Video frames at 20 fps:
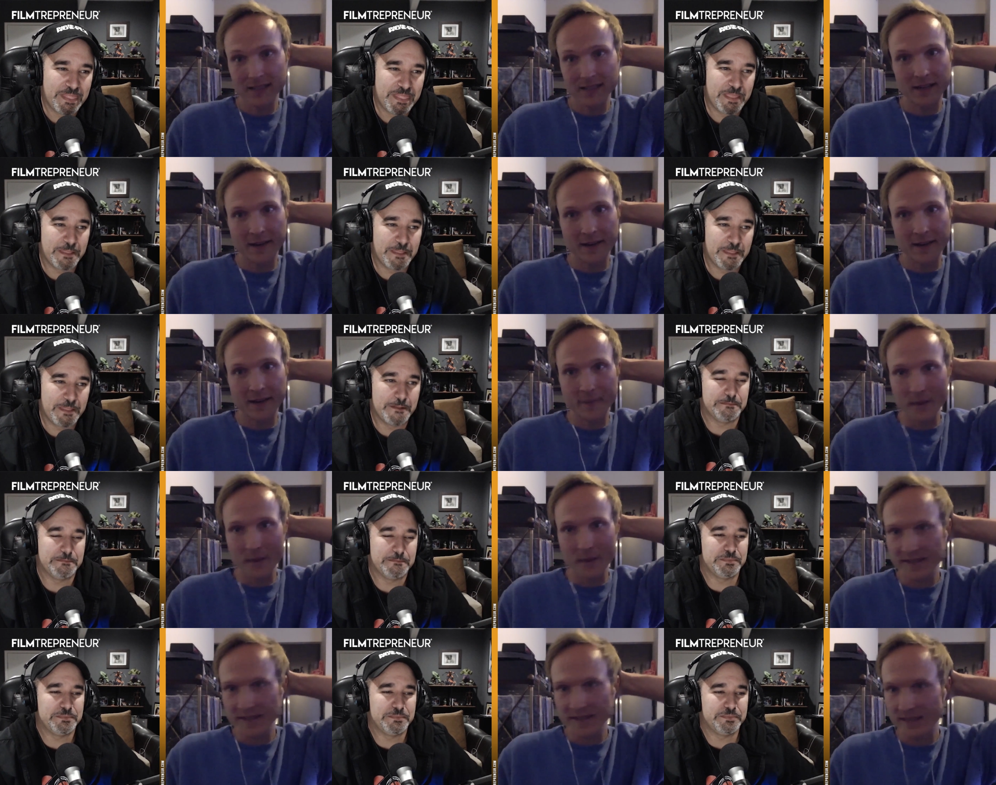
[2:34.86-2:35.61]

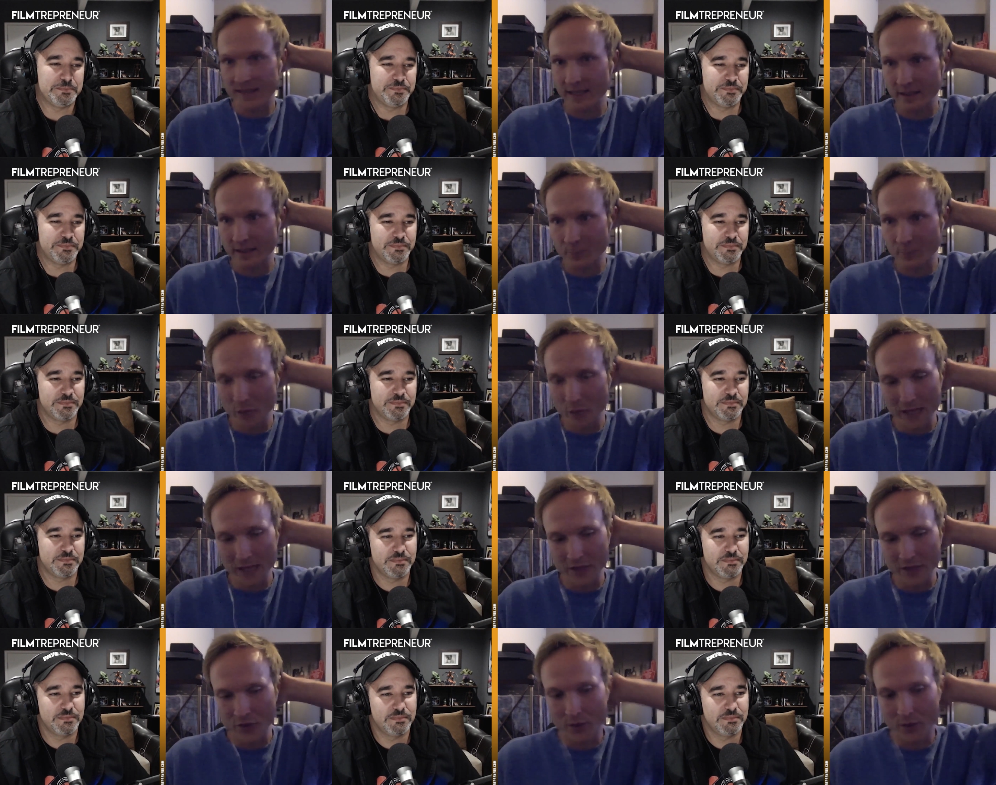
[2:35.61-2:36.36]
Speaker 1: Um, I sent him. We
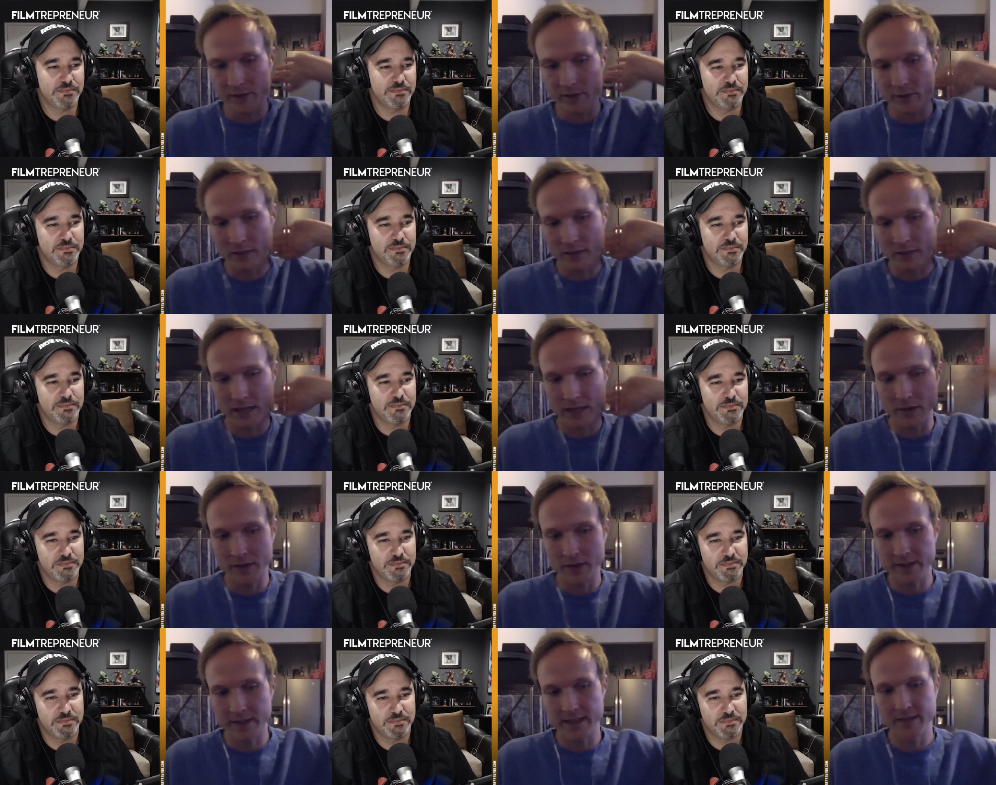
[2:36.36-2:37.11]
had a trailer
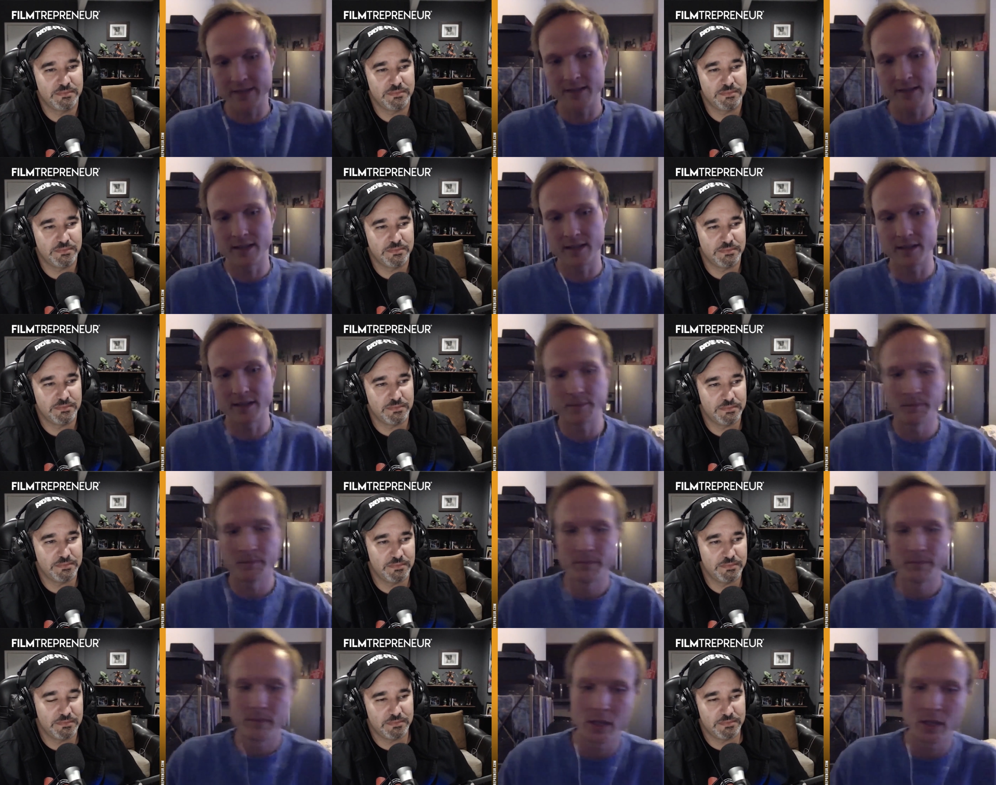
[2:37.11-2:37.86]
out at that time.